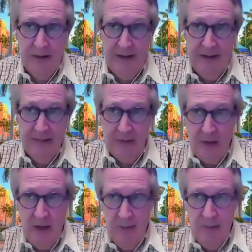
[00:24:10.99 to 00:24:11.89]
And the
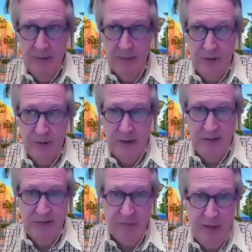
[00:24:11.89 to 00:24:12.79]
common kind of
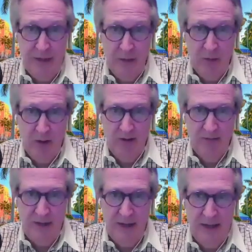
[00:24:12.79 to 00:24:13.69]
thread in all of
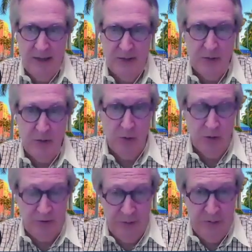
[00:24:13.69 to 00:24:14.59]
that is their
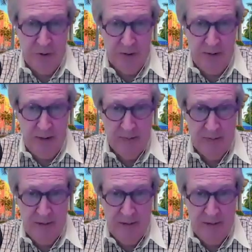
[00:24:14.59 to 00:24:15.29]
loyalty programs.